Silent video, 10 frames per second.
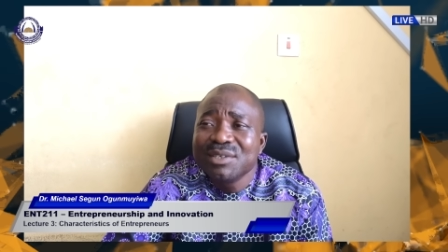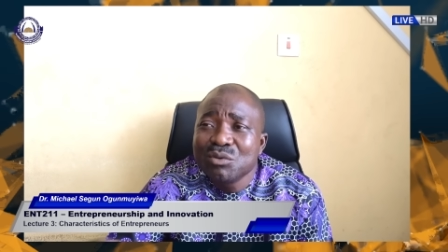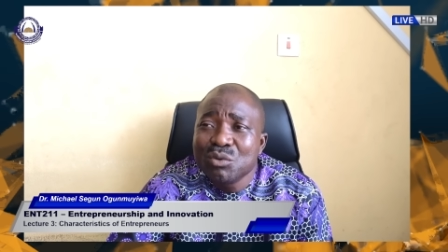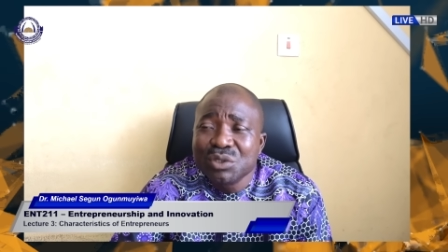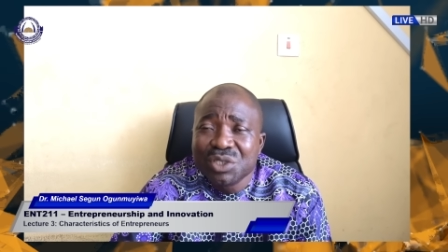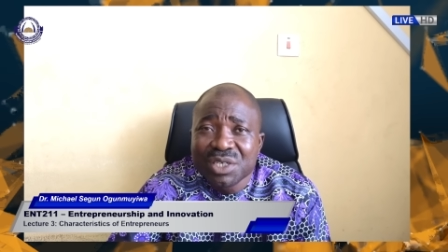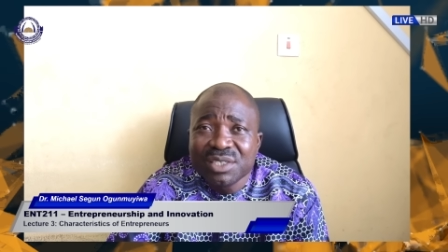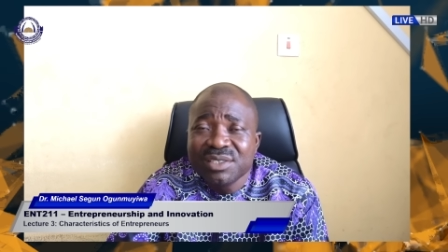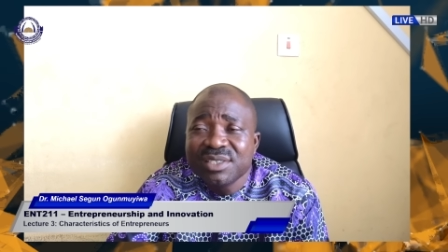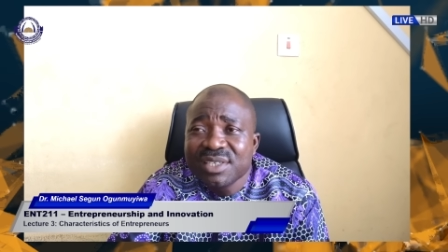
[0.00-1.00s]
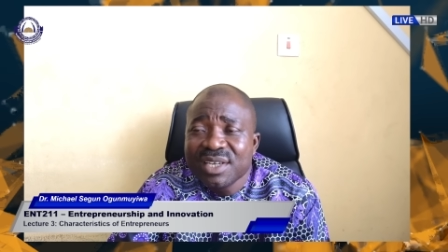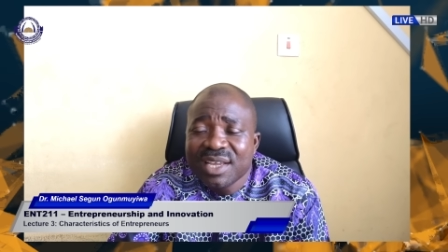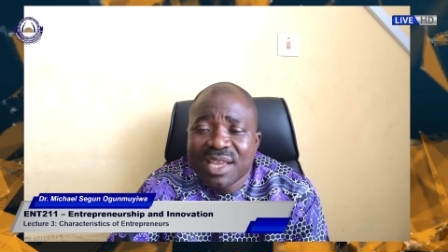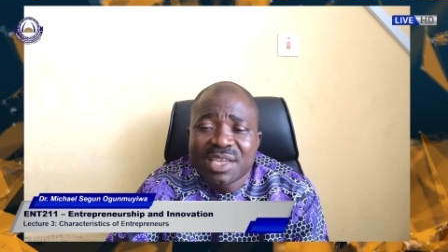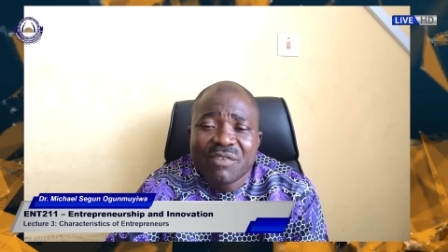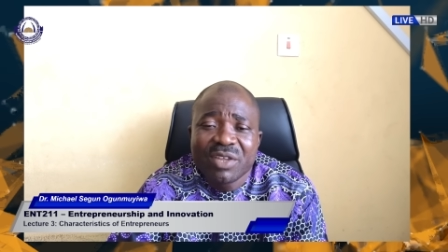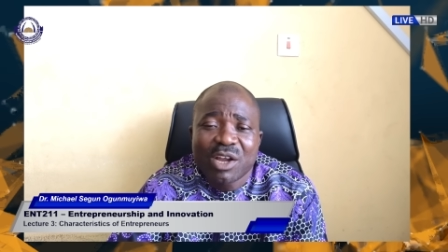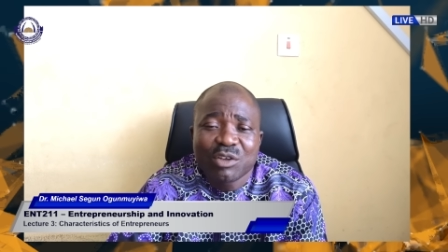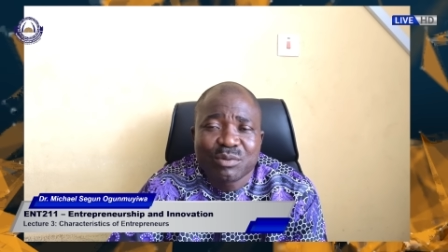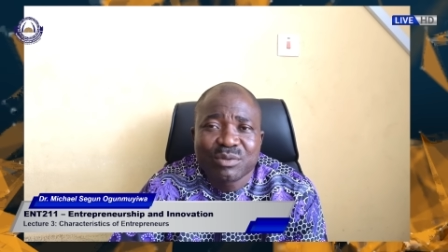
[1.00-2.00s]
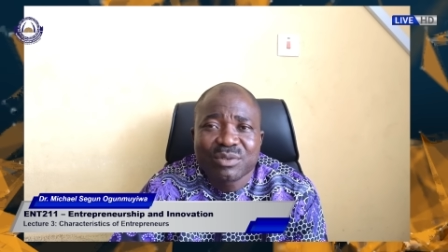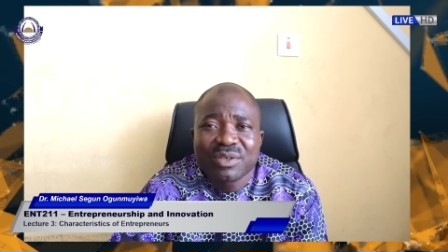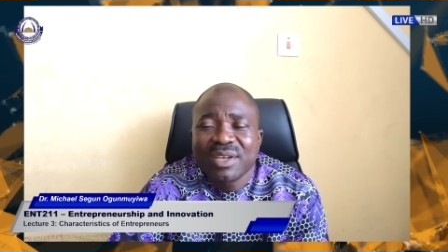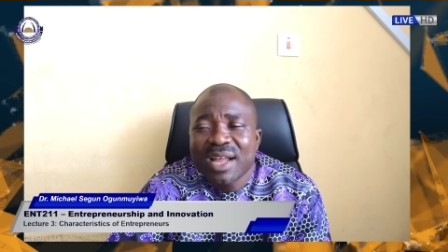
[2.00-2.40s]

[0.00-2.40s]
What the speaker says: will yield a given output.